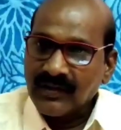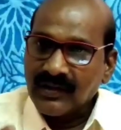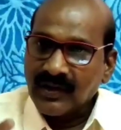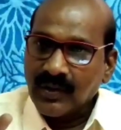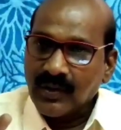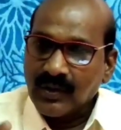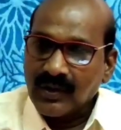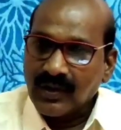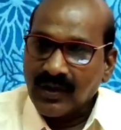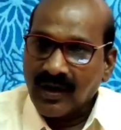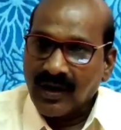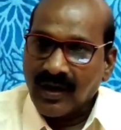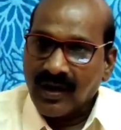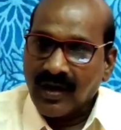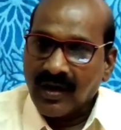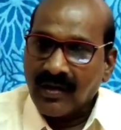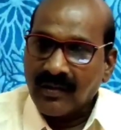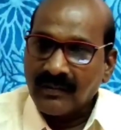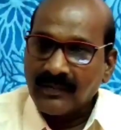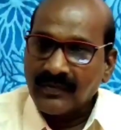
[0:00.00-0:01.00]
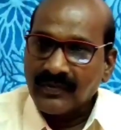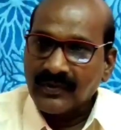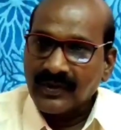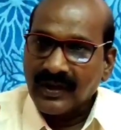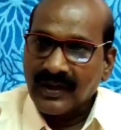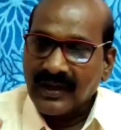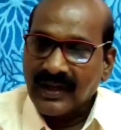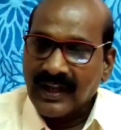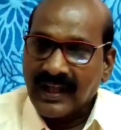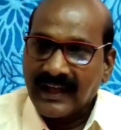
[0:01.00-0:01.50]
without arms,
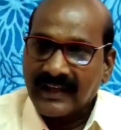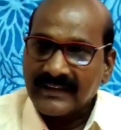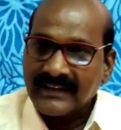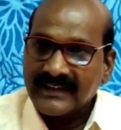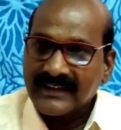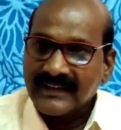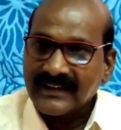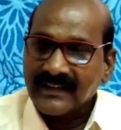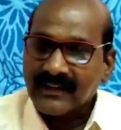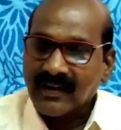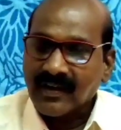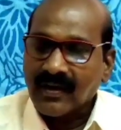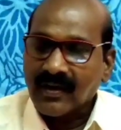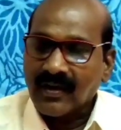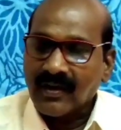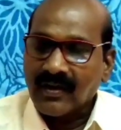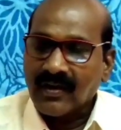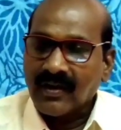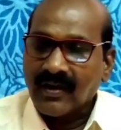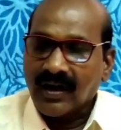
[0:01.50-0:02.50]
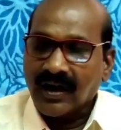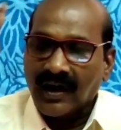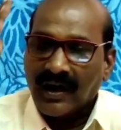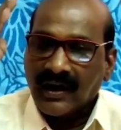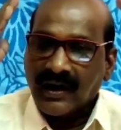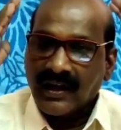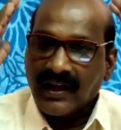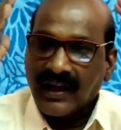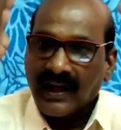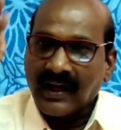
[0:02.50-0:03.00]
legs
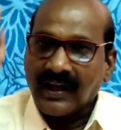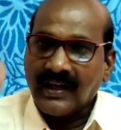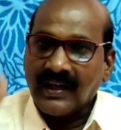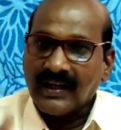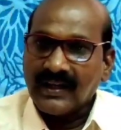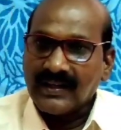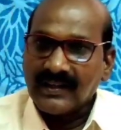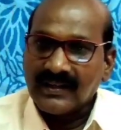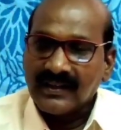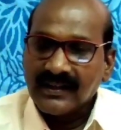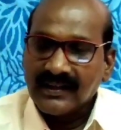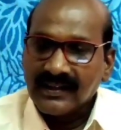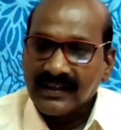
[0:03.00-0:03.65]
and head